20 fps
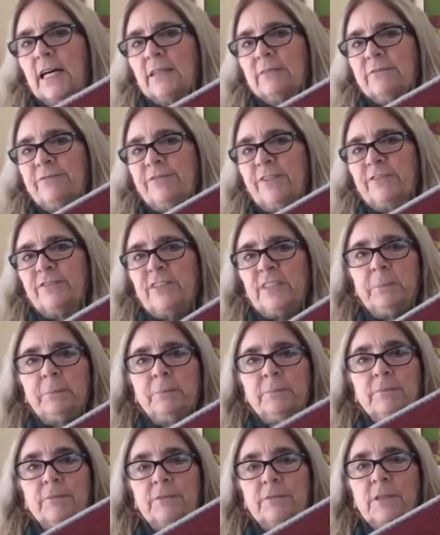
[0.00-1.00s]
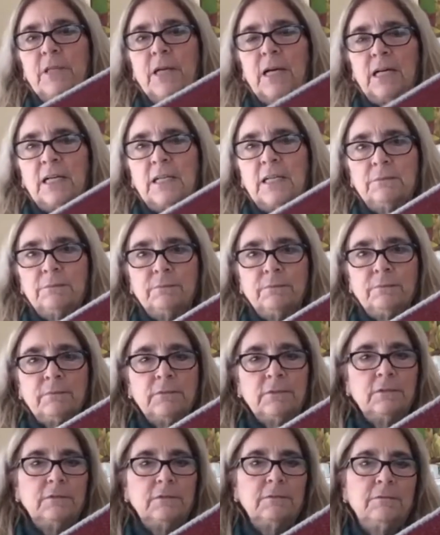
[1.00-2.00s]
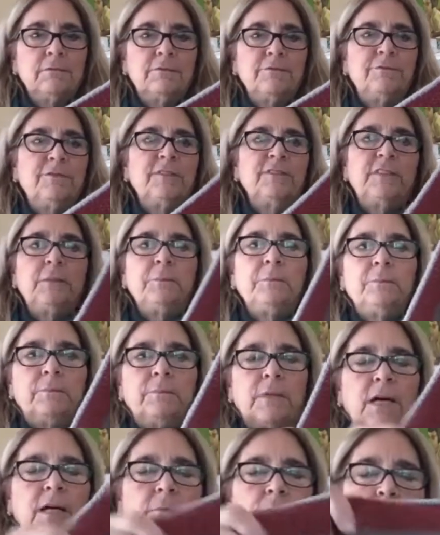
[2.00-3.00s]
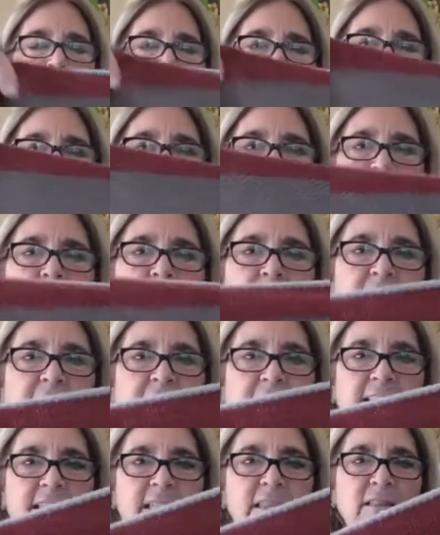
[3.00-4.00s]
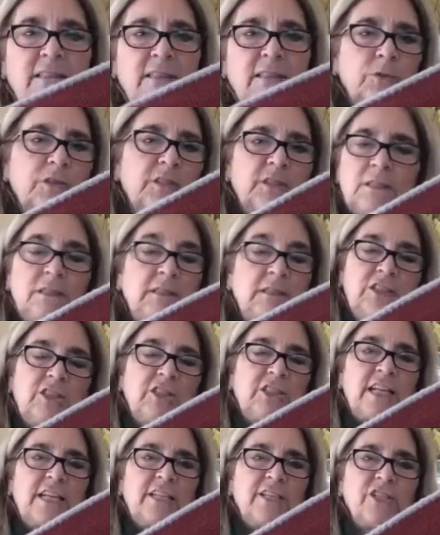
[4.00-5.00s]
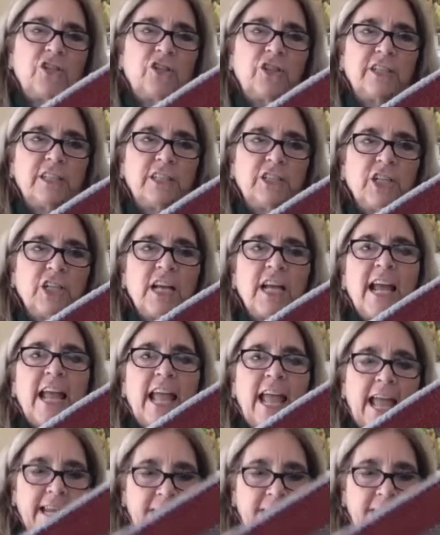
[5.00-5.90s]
50 um, 50 gram skeins that was, it had yardage. And